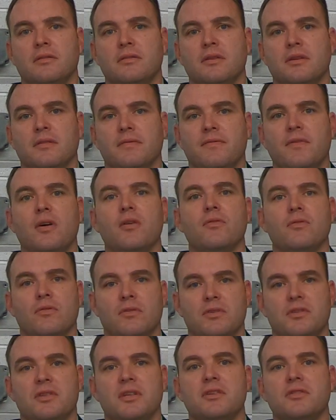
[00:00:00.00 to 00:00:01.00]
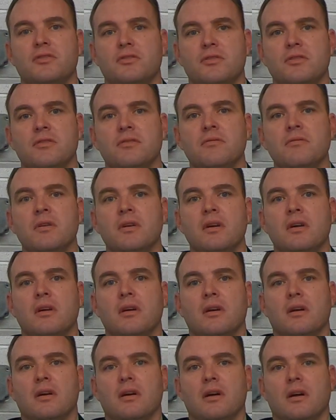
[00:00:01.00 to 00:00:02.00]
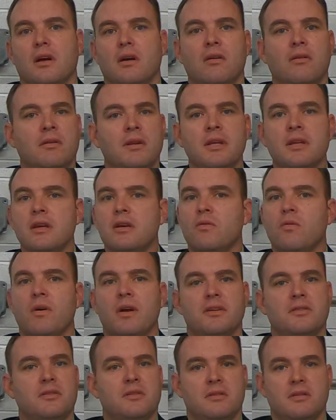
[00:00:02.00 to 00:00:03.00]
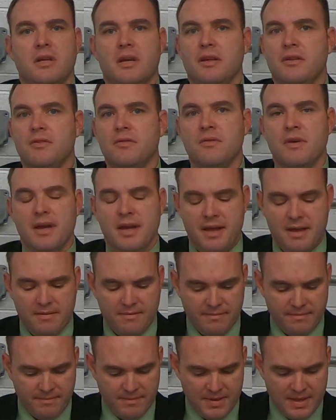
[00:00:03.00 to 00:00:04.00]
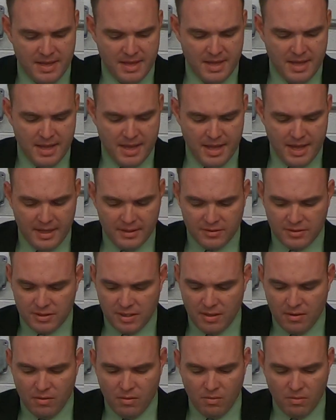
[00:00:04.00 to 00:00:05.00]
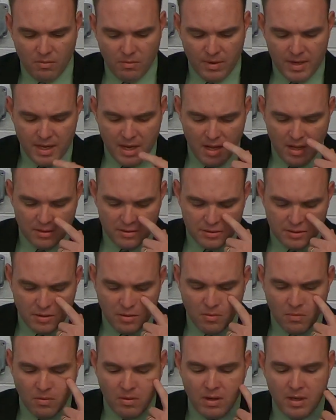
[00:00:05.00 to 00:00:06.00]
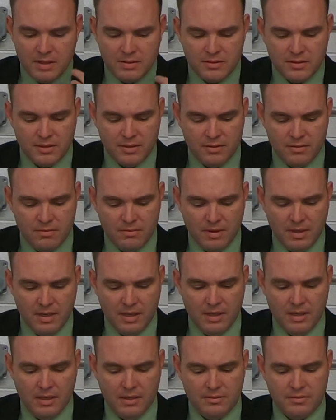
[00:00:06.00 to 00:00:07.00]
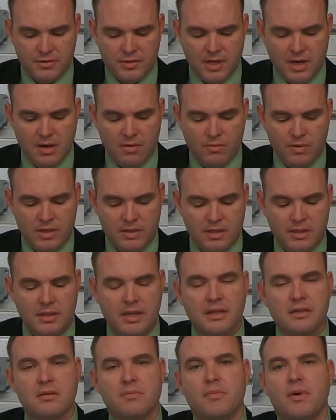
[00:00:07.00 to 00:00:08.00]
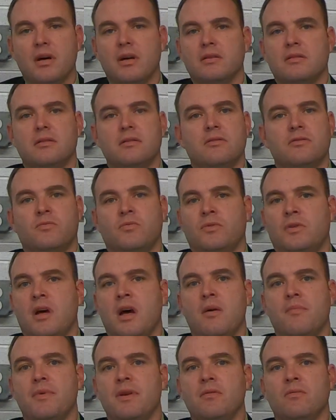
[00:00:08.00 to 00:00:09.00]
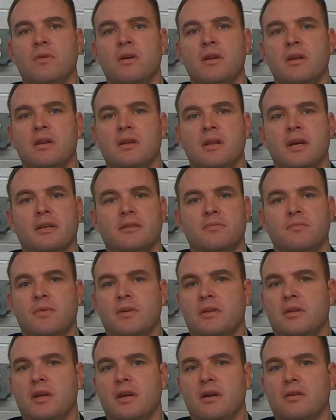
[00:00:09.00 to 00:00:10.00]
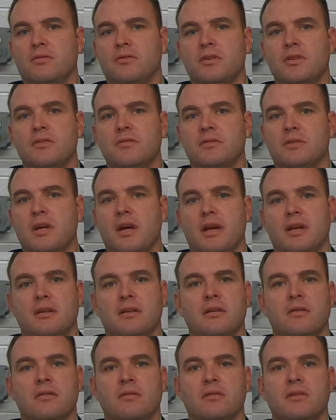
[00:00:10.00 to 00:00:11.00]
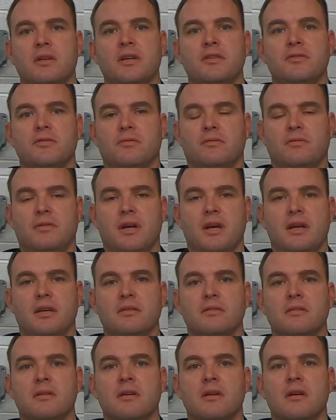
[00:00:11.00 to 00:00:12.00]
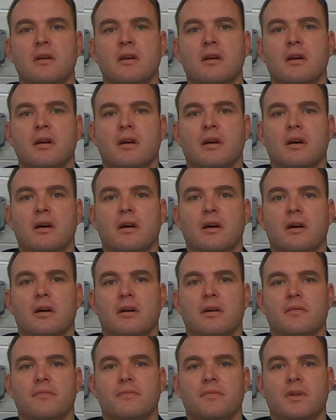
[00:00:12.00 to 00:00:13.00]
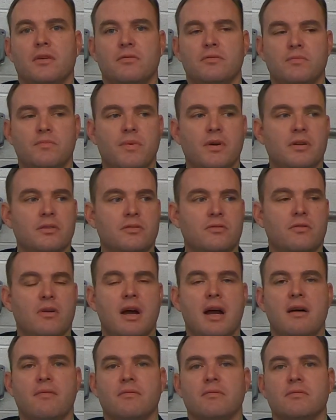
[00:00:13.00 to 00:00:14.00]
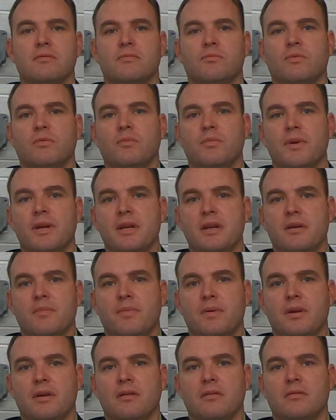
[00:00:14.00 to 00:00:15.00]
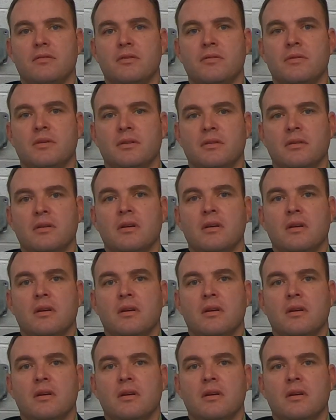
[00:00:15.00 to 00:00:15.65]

to further assist you on any question that you have. And so we also want to share with you that the buses will not be running next Monday or Tuesday during digital days. Those bus drivers will be up here doing